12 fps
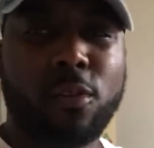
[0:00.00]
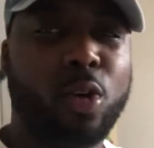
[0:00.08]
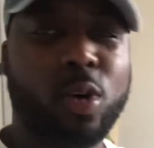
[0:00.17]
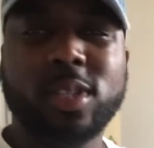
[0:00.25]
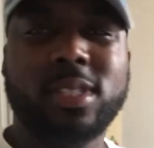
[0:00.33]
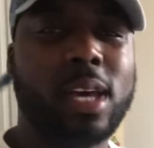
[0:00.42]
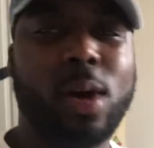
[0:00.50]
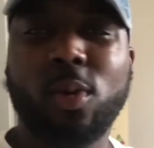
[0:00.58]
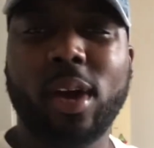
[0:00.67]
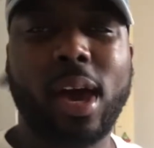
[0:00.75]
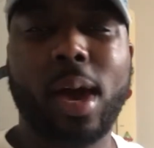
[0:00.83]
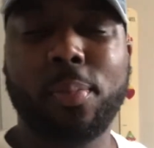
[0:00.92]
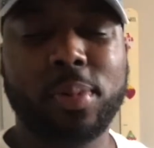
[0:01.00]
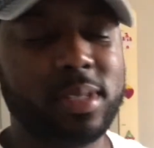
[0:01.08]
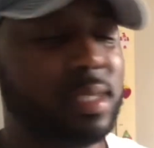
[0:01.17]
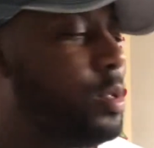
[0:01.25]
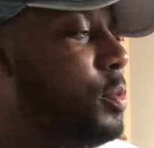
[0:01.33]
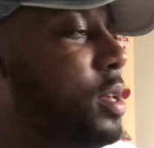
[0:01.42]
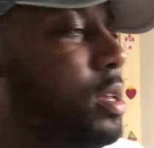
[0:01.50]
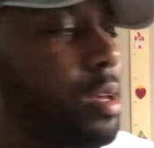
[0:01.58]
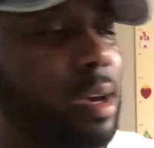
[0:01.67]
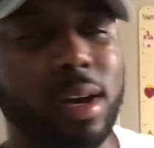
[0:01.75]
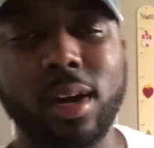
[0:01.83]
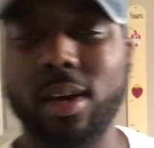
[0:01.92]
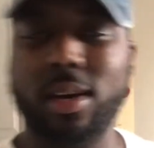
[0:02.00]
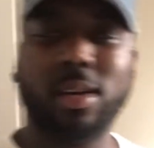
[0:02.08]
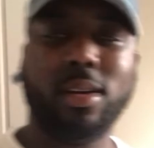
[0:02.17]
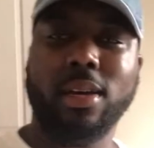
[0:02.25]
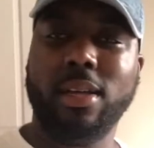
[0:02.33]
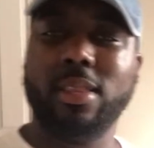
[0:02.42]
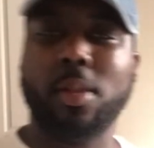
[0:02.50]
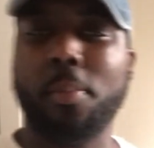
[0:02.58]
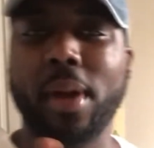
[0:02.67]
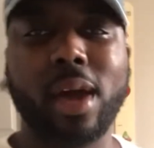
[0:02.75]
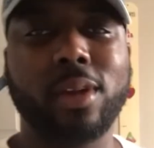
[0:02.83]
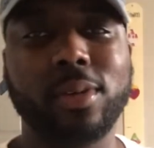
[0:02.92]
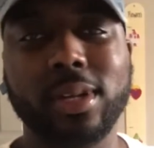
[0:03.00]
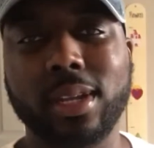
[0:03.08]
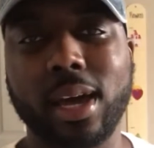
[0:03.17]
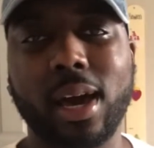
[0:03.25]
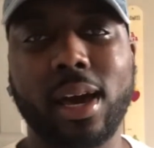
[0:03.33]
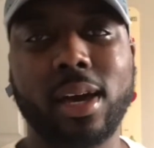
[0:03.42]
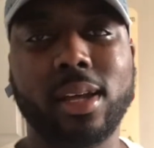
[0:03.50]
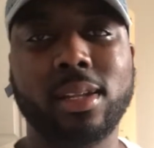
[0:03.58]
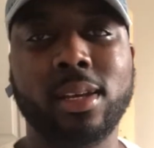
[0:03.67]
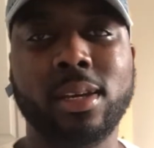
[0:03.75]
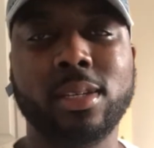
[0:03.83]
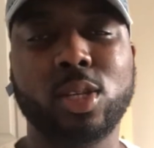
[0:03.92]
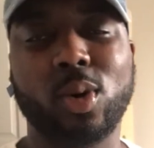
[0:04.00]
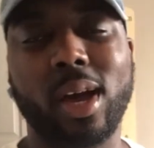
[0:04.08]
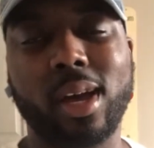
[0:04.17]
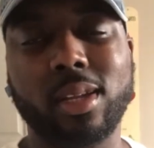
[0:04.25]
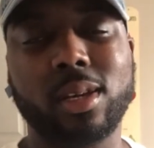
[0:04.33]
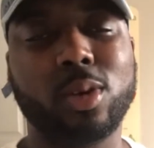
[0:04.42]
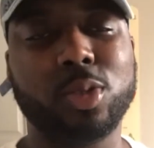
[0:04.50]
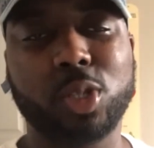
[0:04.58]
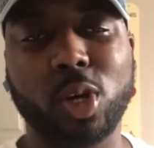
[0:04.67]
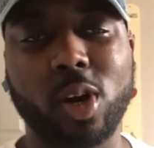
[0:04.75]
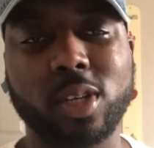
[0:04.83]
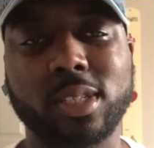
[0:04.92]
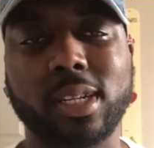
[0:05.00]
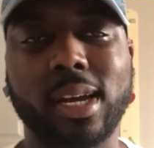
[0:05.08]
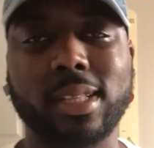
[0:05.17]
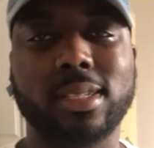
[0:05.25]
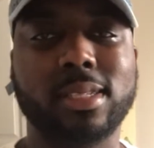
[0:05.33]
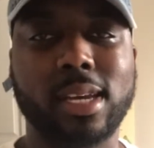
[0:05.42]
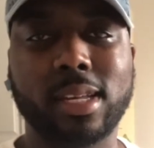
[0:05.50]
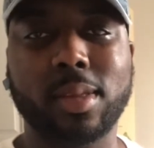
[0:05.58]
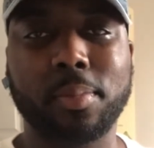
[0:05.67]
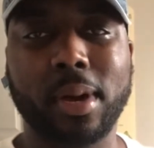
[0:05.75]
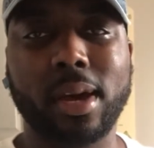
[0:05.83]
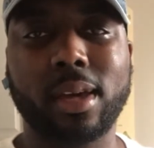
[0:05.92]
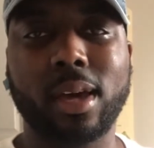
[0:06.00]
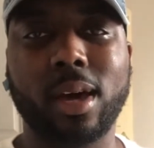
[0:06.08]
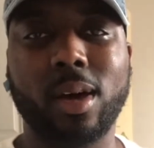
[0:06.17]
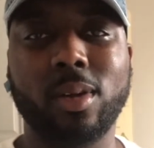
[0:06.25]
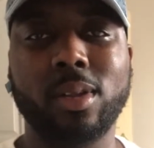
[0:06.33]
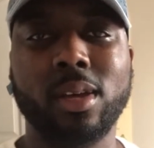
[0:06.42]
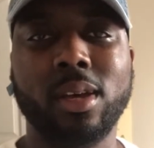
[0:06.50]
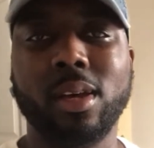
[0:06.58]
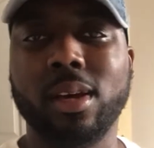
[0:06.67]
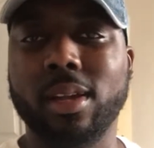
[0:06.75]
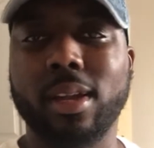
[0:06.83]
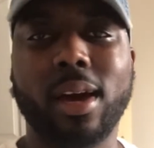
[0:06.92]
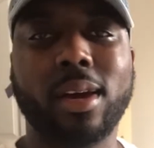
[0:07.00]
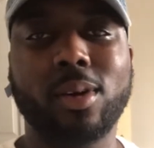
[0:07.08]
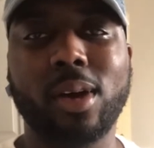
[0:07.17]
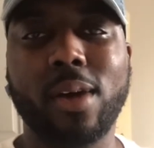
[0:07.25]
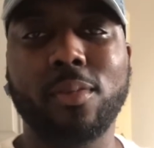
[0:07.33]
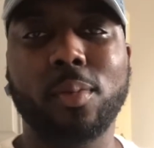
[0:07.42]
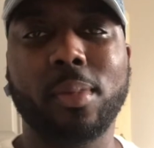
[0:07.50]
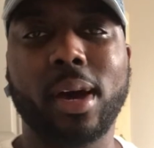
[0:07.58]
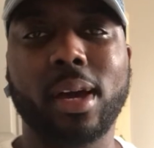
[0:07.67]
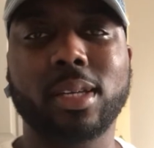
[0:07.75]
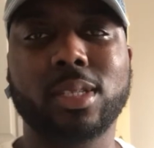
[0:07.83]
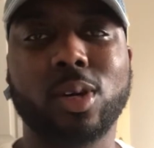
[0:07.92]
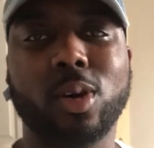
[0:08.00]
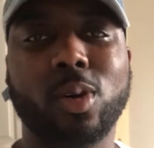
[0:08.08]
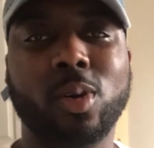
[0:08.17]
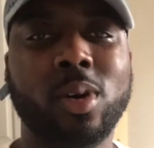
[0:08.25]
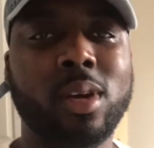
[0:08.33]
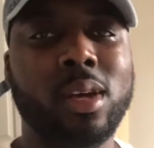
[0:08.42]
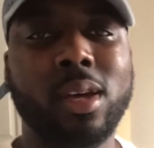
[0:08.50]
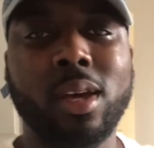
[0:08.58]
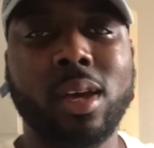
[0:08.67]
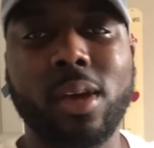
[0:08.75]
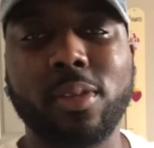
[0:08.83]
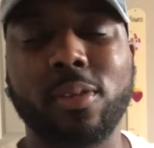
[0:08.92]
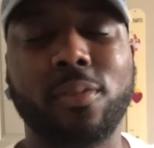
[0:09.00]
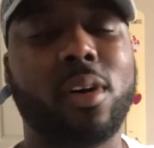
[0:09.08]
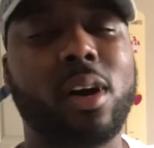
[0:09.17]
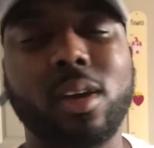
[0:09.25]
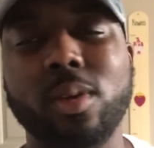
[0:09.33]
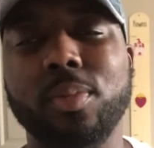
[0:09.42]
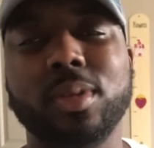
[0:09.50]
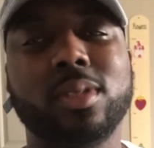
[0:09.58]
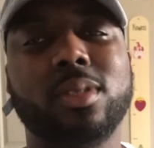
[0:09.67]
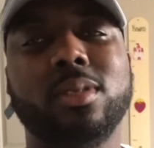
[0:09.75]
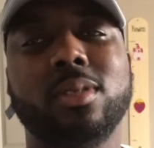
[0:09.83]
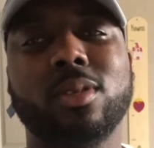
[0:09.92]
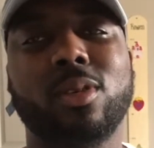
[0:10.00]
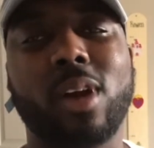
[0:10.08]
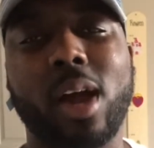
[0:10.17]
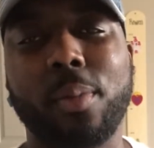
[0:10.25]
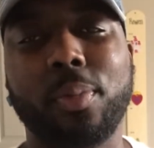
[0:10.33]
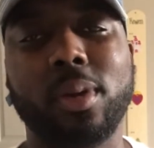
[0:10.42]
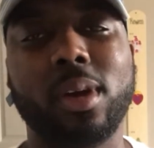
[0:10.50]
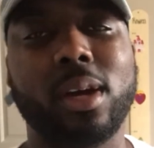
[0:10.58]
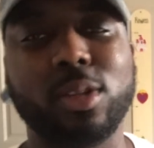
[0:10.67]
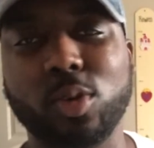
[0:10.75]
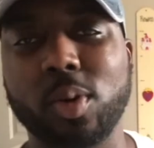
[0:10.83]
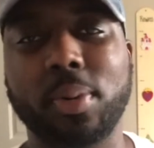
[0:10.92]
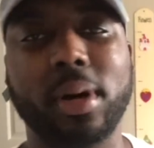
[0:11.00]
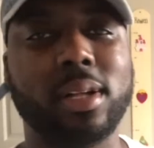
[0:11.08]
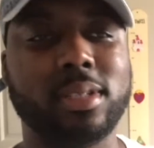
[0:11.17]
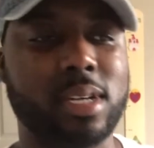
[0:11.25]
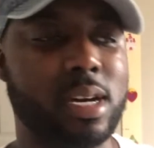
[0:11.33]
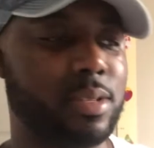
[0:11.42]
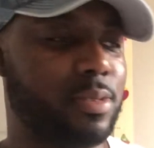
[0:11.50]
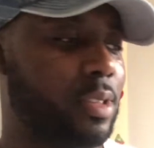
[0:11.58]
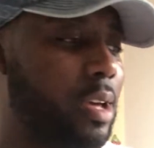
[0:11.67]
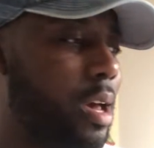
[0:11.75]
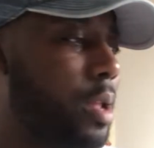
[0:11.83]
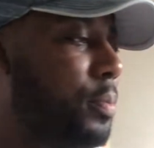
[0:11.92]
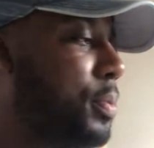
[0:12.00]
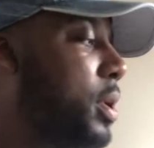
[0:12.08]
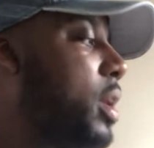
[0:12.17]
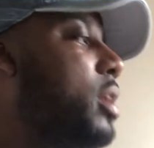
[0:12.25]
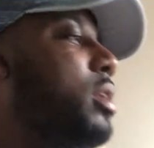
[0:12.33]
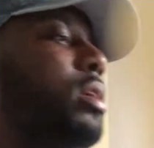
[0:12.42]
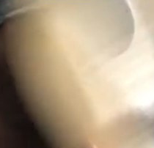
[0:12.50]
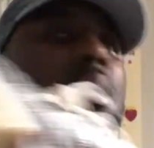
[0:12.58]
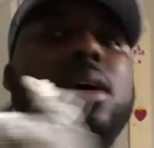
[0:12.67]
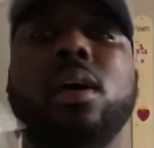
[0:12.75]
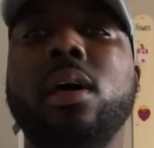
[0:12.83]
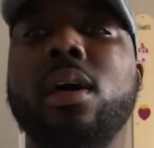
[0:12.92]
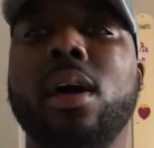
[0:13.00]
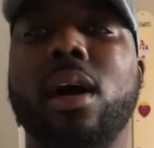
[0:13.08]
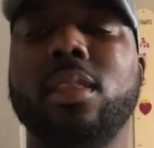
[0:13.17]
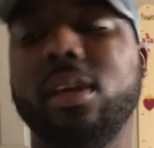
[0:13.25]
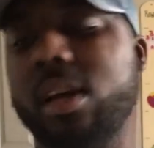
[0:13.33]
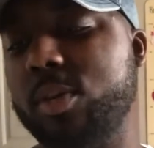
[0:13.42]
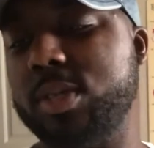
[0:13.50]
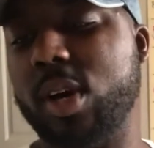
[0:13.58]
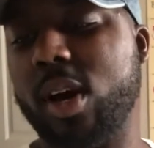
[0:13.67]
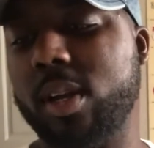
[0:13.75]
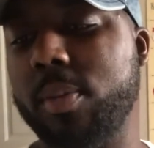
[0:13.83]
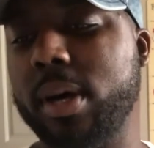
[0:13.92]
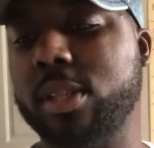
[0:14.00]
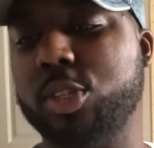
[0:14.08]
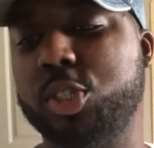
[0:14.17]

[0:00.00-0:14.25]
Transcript: course, that would happen to me. The battery died, so I had to go charge it. I had to take the mic out, and now I don't have a mic. So if the volume is crappy, I do apologize for that. But I think I was talking about the